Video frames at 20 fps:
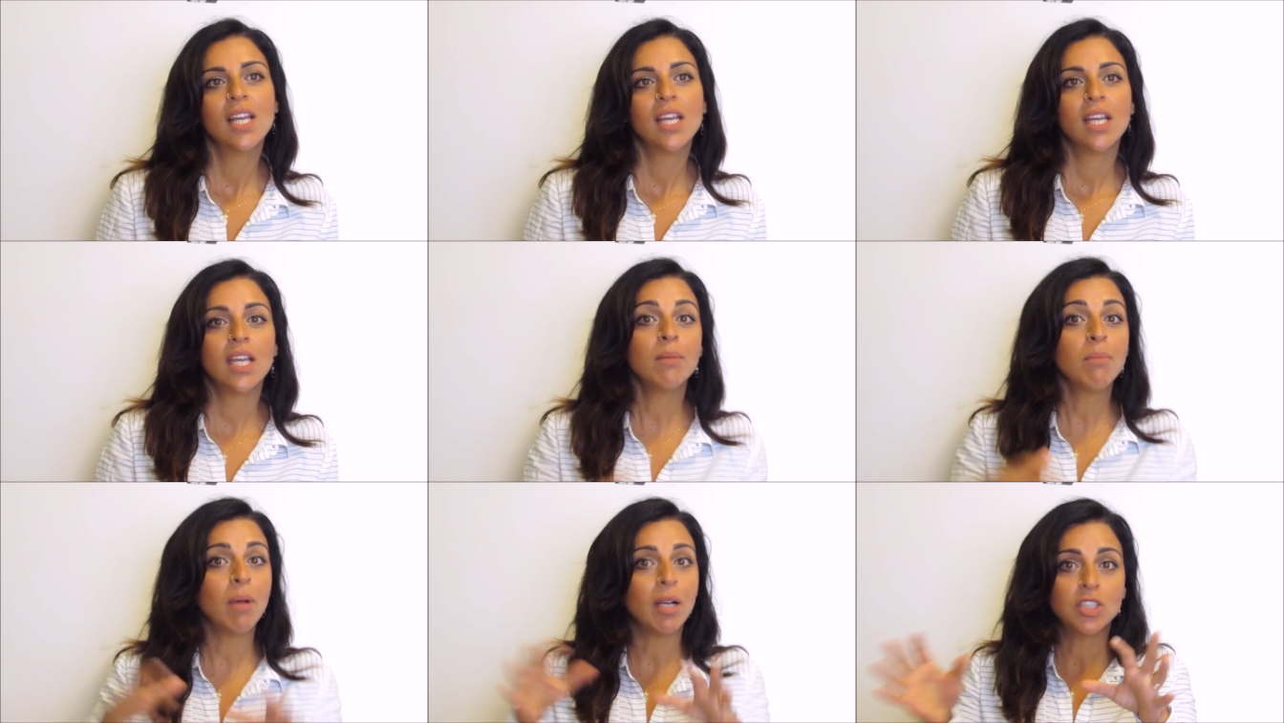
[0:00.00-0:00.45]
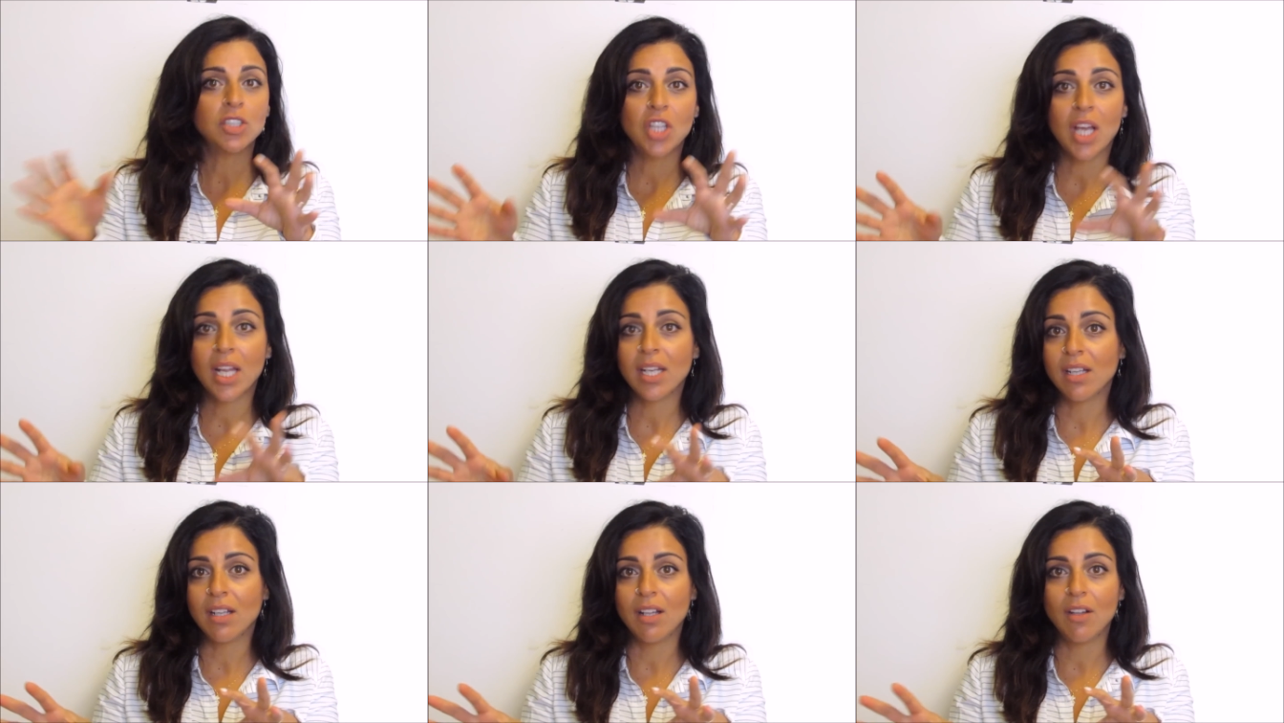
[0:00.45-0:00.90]
in my
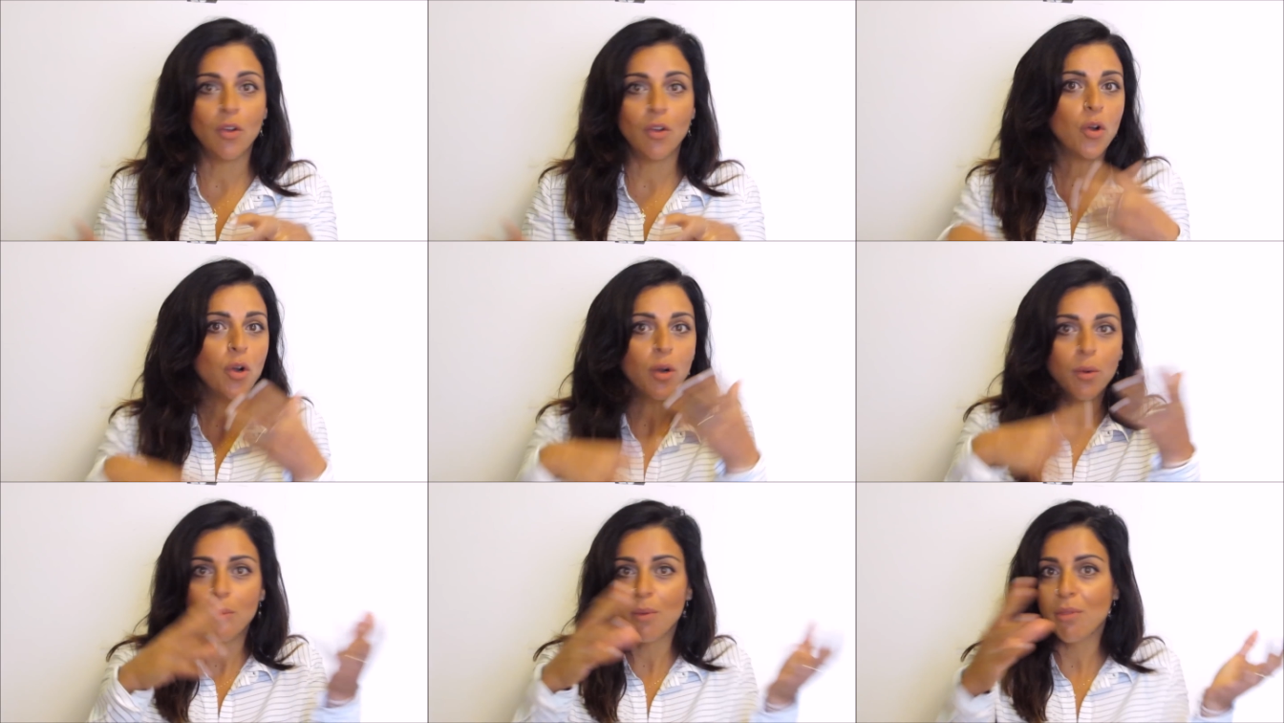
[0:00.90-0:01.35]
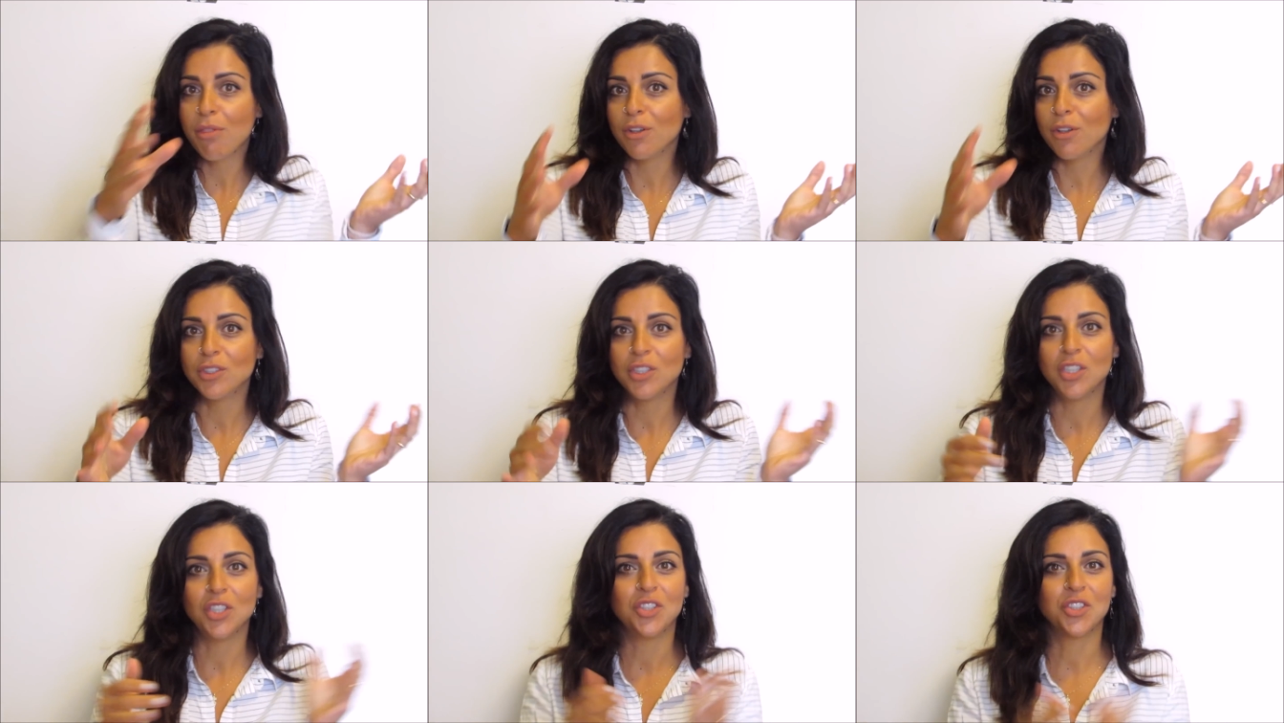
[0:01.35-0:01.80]
channel or with
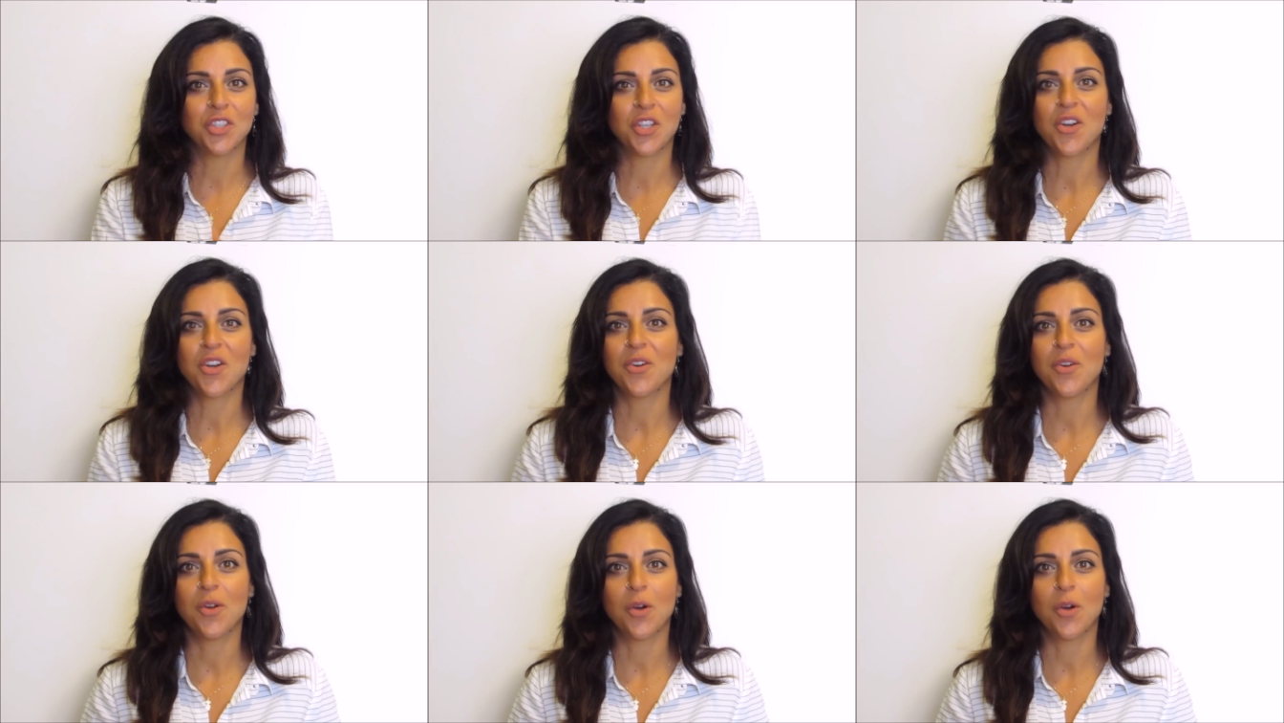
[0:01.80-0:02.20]
your teacher